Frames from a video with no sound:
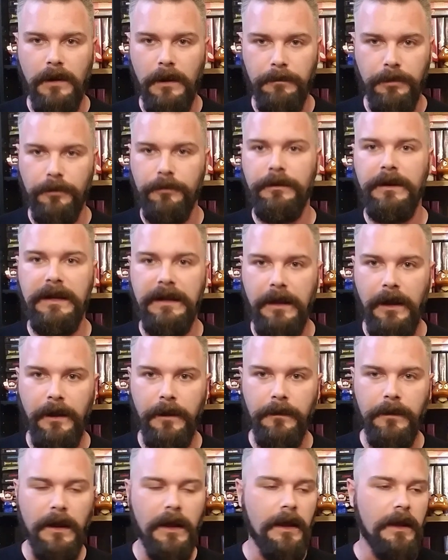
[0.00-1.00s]
a
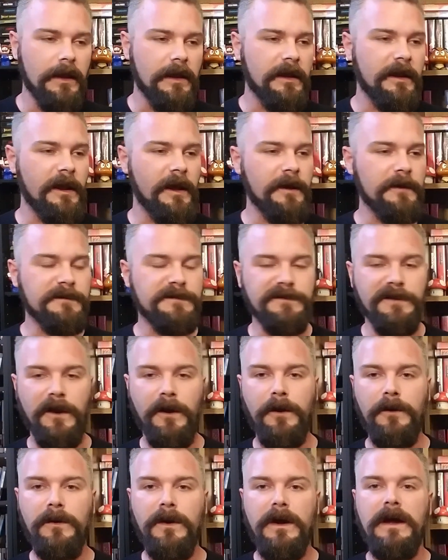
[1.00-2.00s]
burrito.
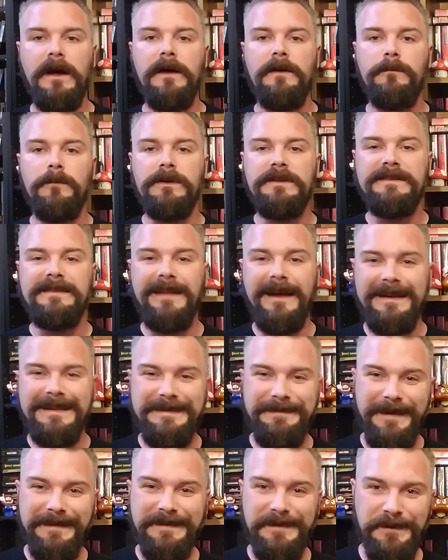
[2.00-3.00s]
So what's nice
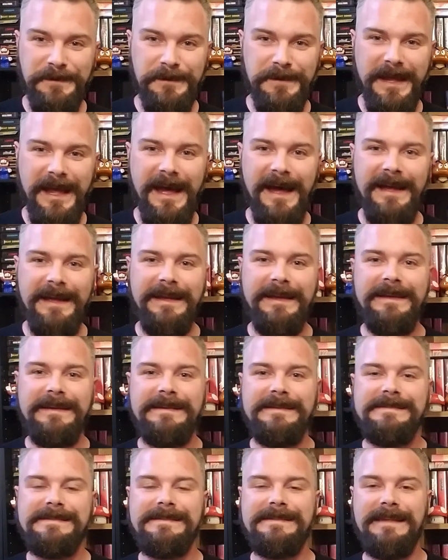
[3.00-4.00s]
about the Ouya
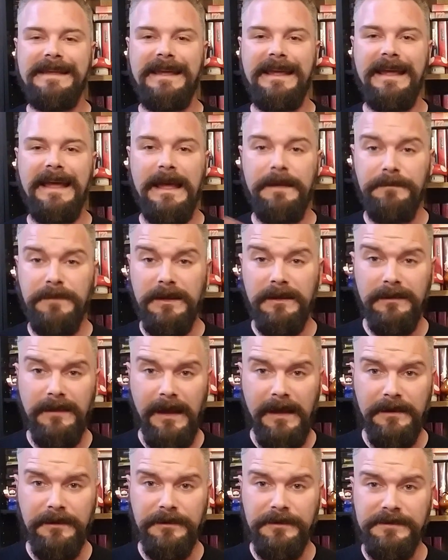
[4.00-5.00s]
is the
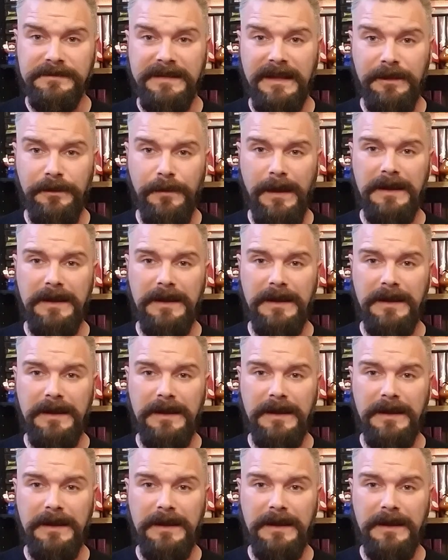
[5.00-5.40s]
emulators that you